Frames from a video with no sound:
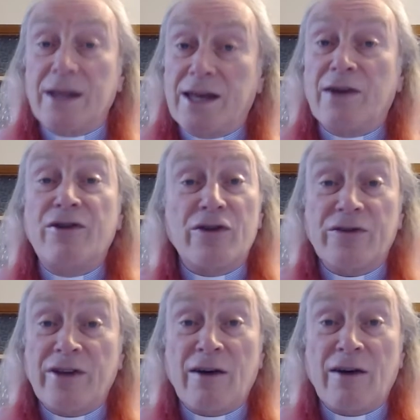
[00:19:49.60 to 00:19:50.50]
Give
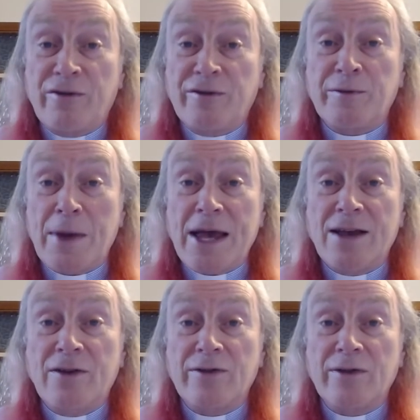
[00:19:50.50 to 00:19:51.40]
yourself
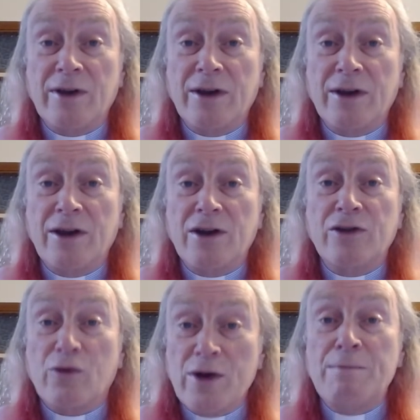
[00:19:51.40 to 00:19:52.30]
space
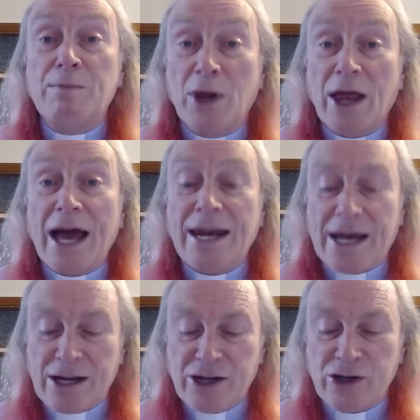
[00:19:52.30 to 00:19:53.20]
to
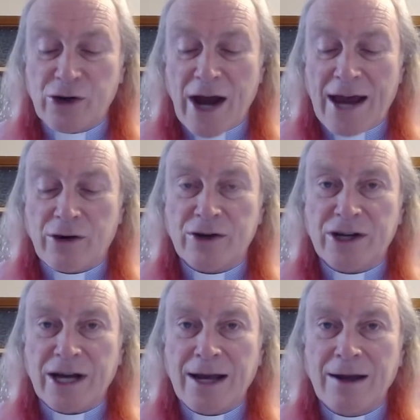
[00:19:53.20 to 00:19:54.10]
replenish your
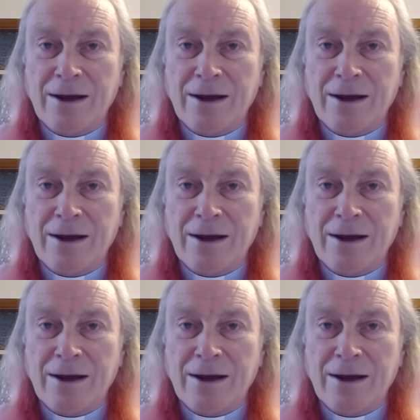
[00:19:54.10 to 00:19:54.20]
energy